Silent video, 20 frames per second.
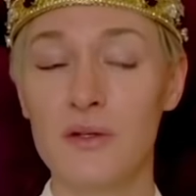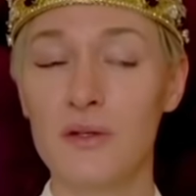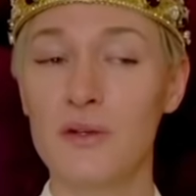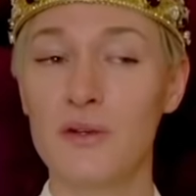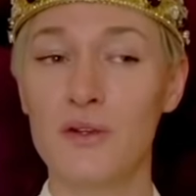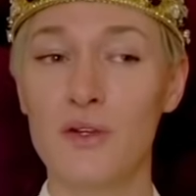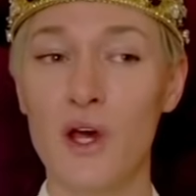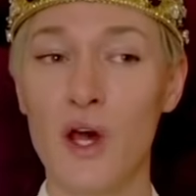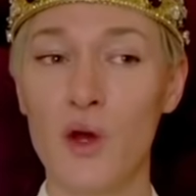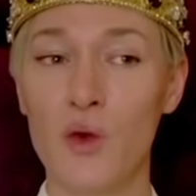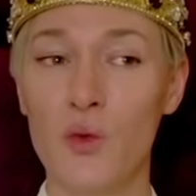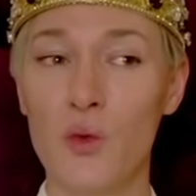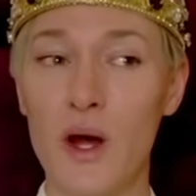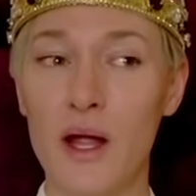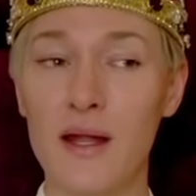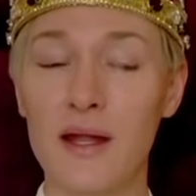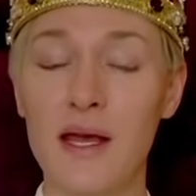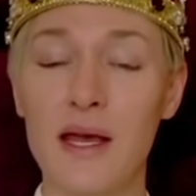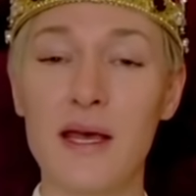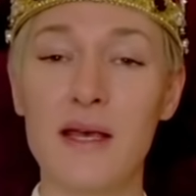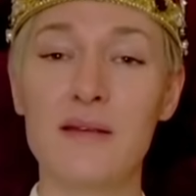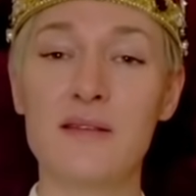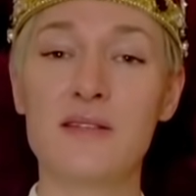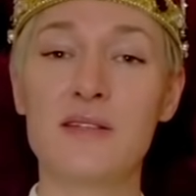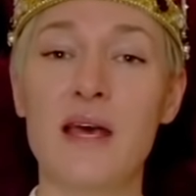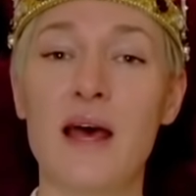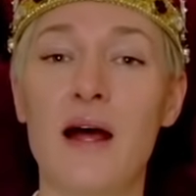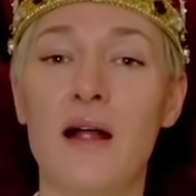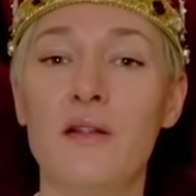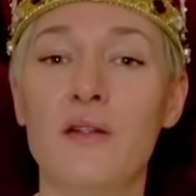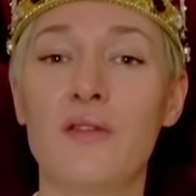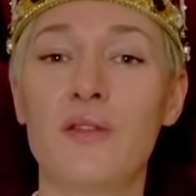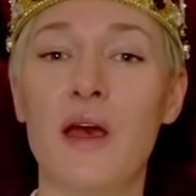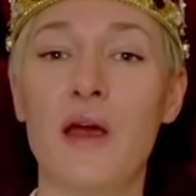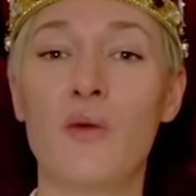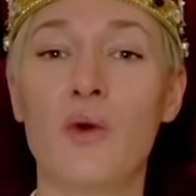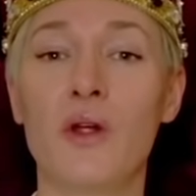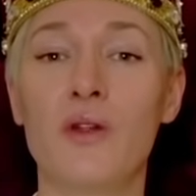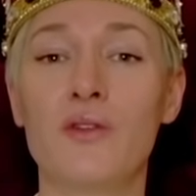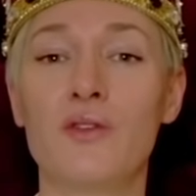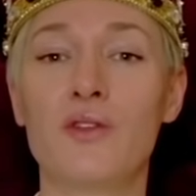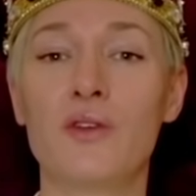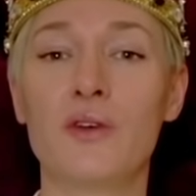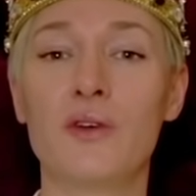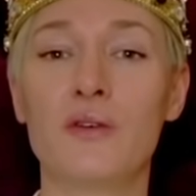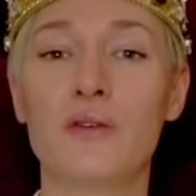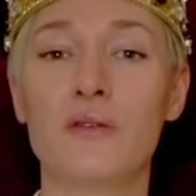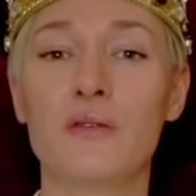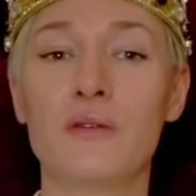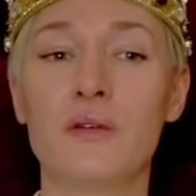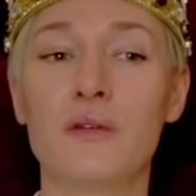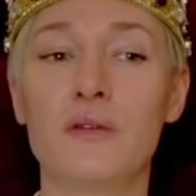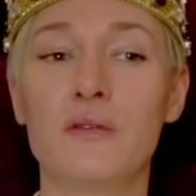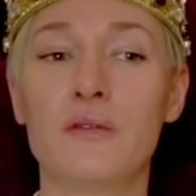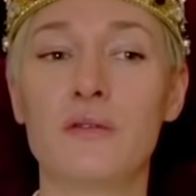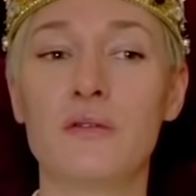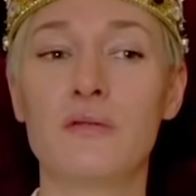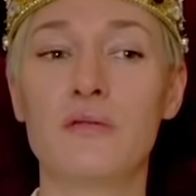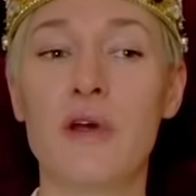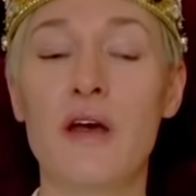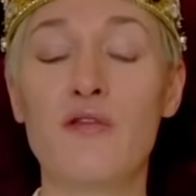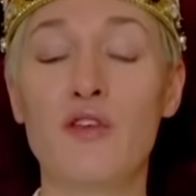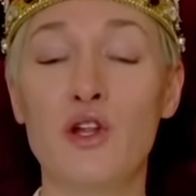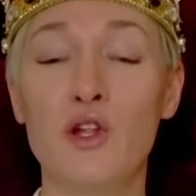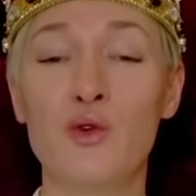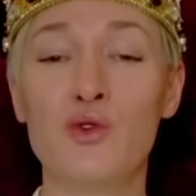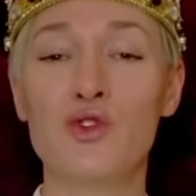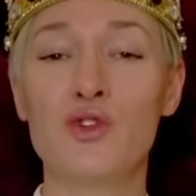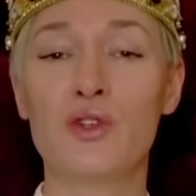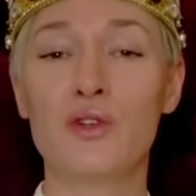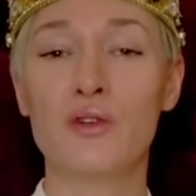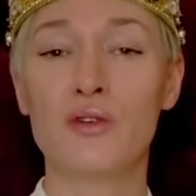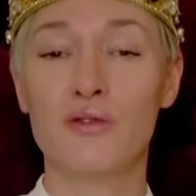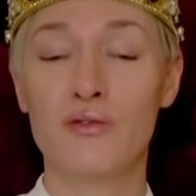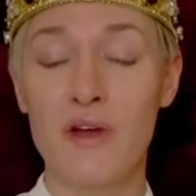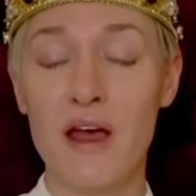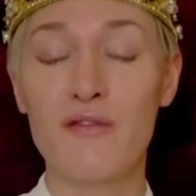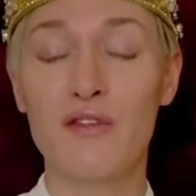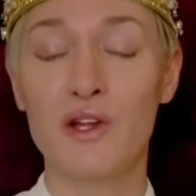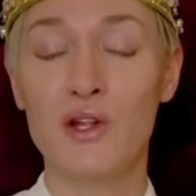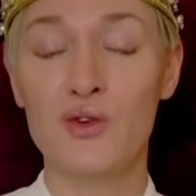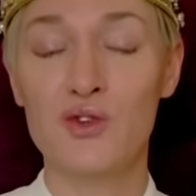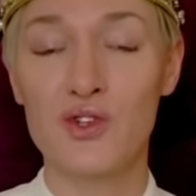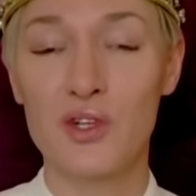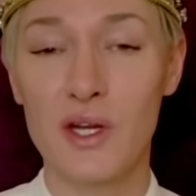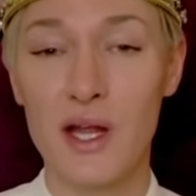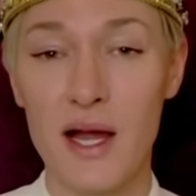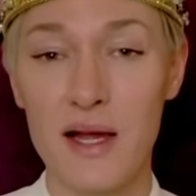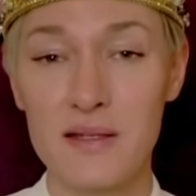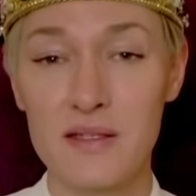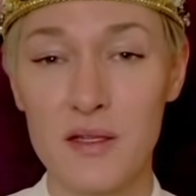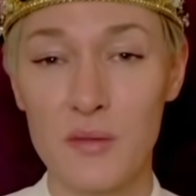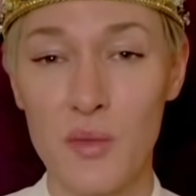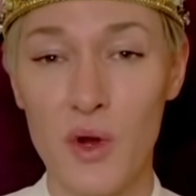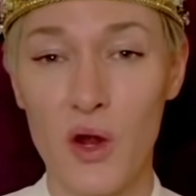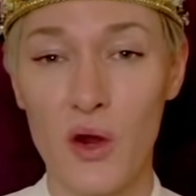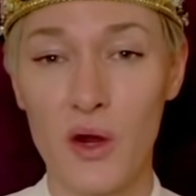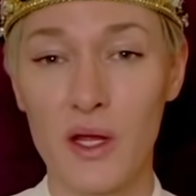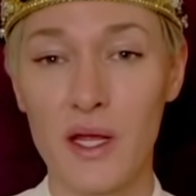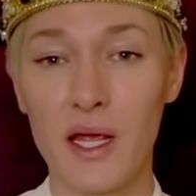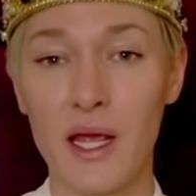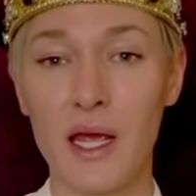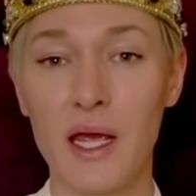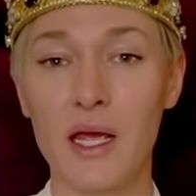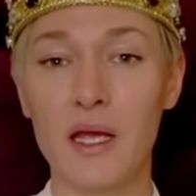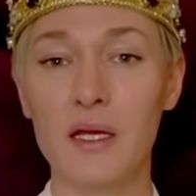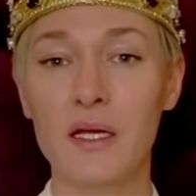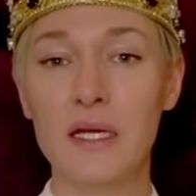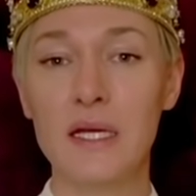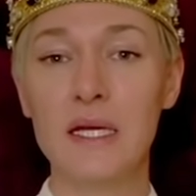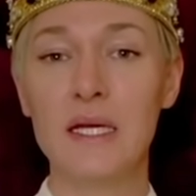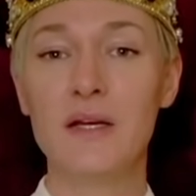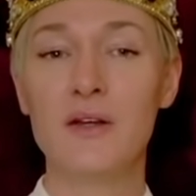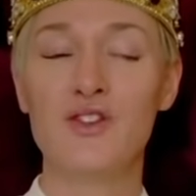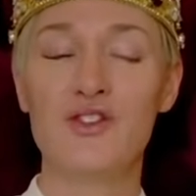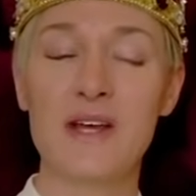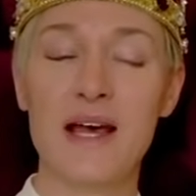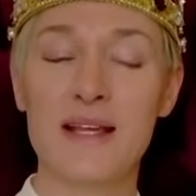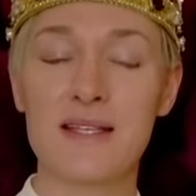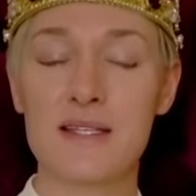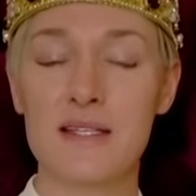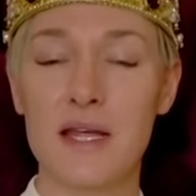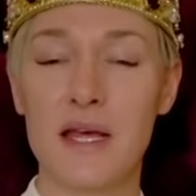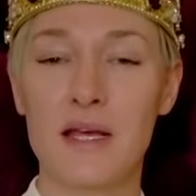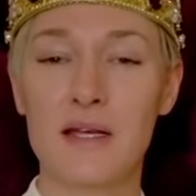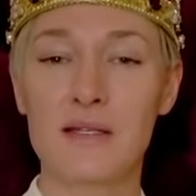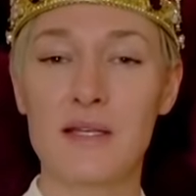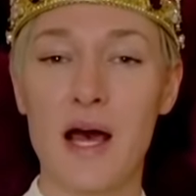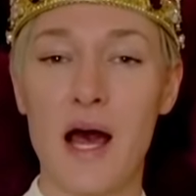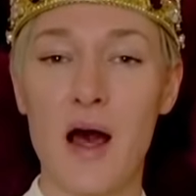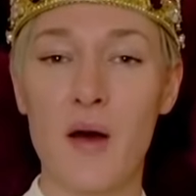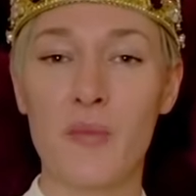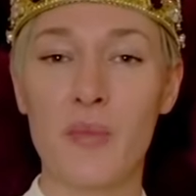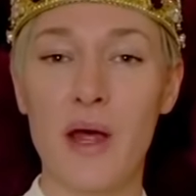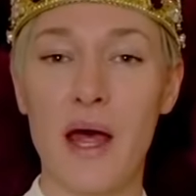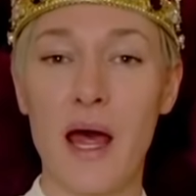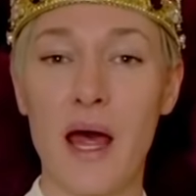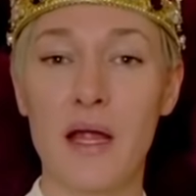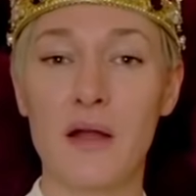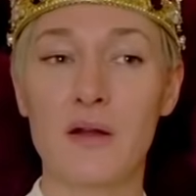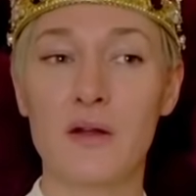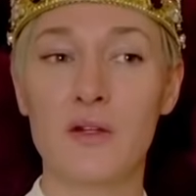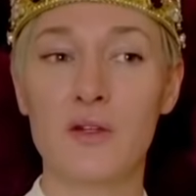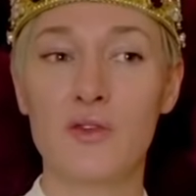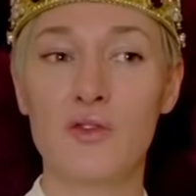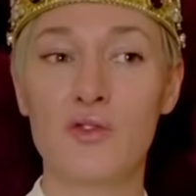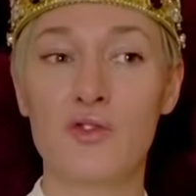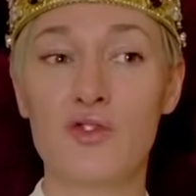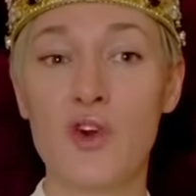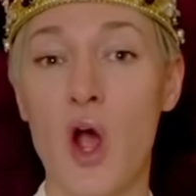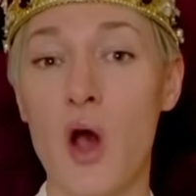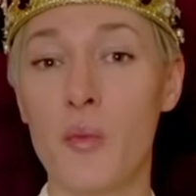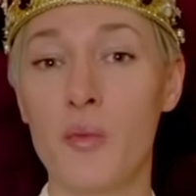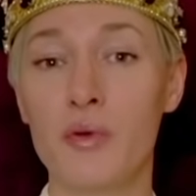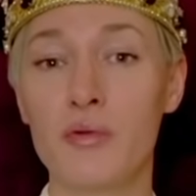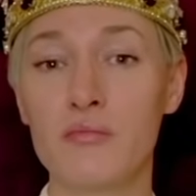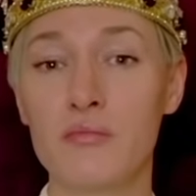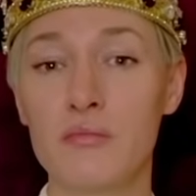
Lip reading: You know, one hears tell that they want to revolutionize the monarchy, jazz things up, and drop